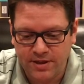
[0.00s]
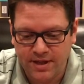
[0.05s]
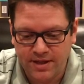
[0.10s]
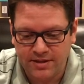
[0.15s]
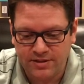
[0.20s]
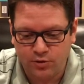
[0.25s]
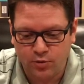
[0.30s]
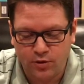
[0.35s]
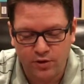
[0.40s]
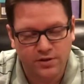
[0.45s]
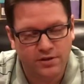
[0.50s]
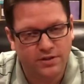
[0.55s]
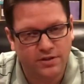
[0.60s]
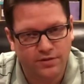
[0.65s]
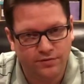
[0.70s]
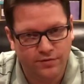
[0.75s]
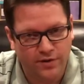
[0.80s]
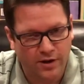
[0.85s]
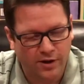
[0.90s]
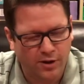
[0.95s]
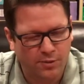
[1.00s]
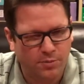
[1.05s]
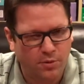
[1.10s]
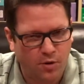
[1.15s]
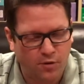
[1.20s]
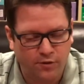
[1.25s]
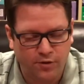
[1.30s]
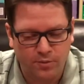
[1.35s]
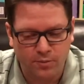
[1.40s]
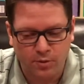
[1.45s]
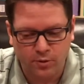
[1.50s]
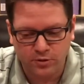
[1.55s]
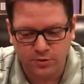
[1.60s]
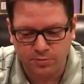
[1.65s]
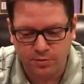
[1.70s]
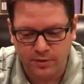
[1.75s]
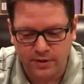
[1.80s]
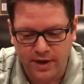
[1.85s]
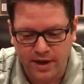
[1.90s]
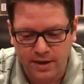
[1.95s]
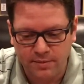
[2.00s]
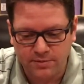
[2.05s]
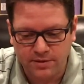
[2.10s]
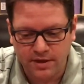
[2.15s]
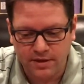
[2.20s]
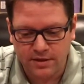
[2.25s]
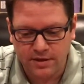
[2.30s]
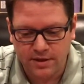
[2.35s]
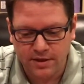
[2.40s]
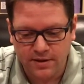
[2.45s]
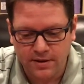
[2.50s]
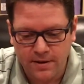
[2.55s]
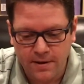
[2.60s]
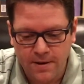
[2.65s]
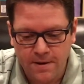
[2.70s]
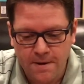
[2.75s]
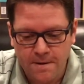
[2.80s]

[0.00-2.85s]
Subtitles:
that is going to develop over multiple games, I think.